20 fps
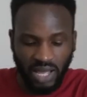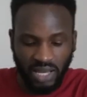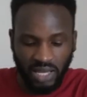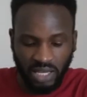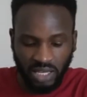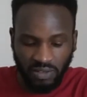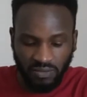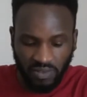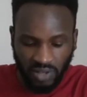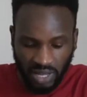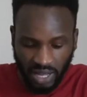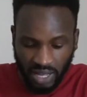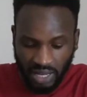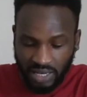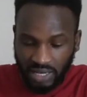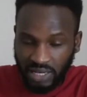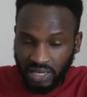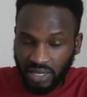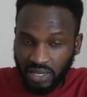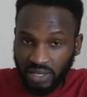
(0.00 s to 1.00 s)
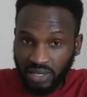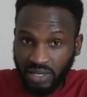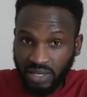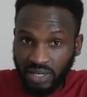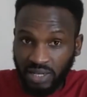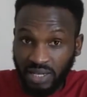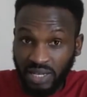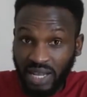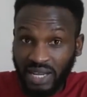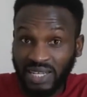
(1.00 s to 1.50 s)
gift card
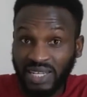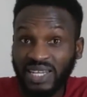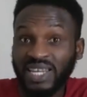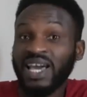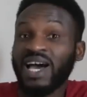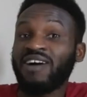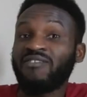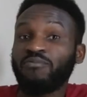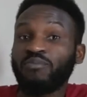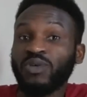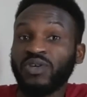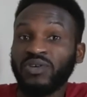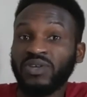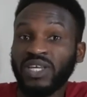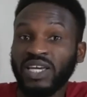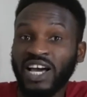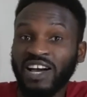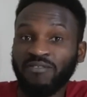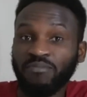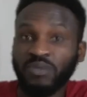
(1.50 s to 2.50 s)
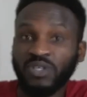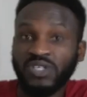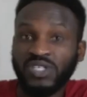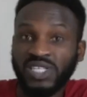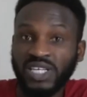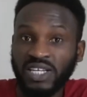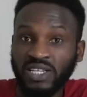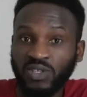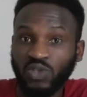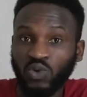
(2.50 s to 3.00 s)
that they have been
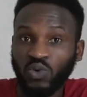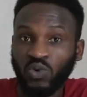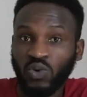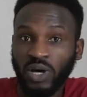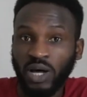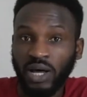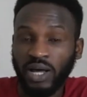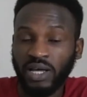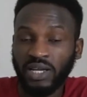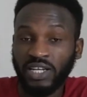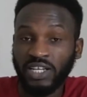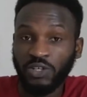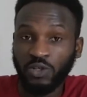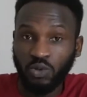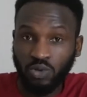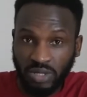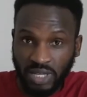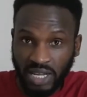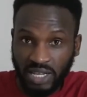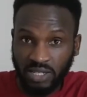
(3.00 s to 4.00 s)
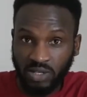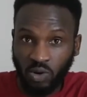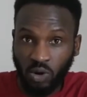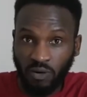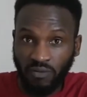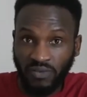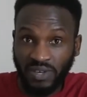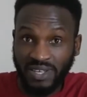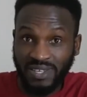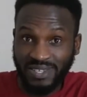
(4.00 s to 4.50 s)
sent to the users
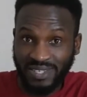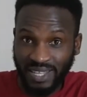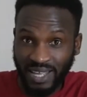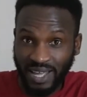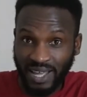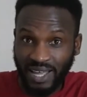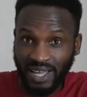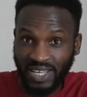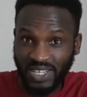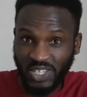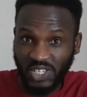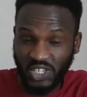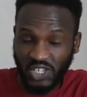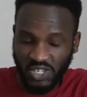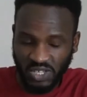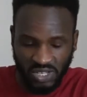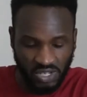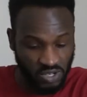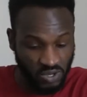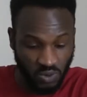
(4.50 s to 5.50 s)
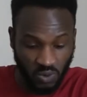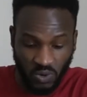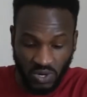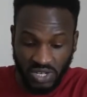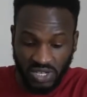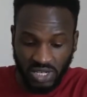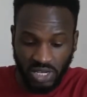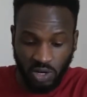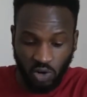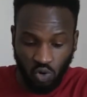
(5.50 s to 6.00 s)
of InstaGC. So
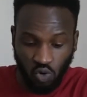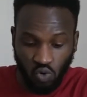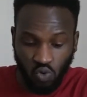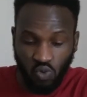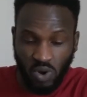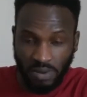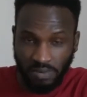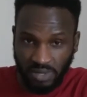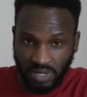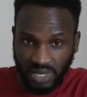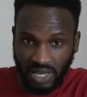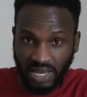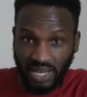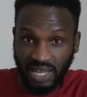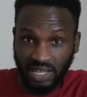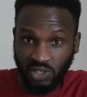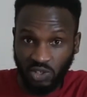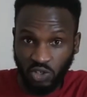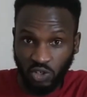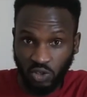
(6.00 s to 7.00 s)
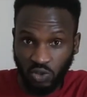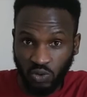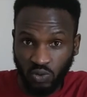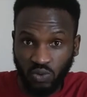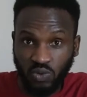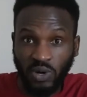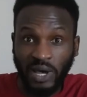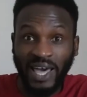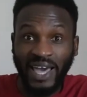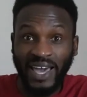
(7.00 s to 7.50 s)
it's a cool website that
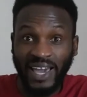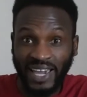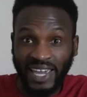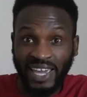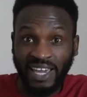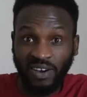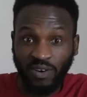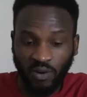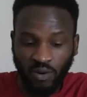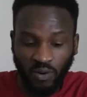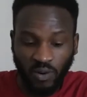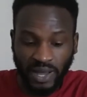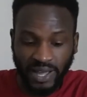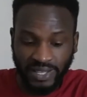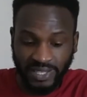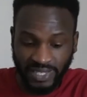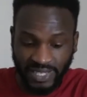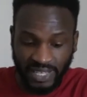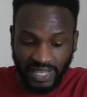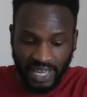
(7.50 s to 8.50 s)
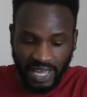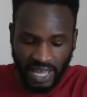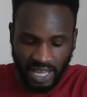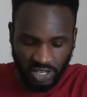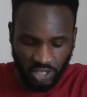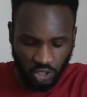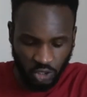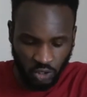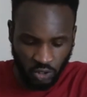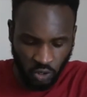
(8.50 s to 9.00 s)
you can go and take
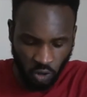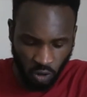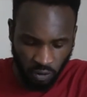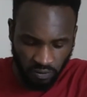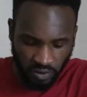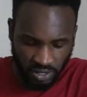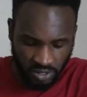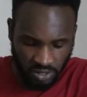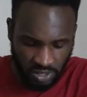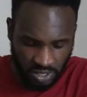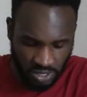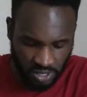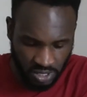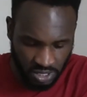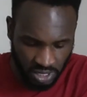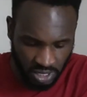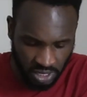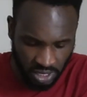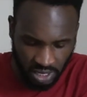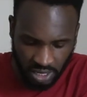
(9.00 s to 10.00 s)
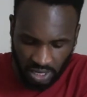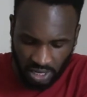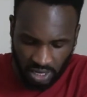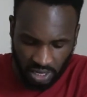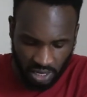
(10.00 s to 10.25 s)
action of, as you can see here.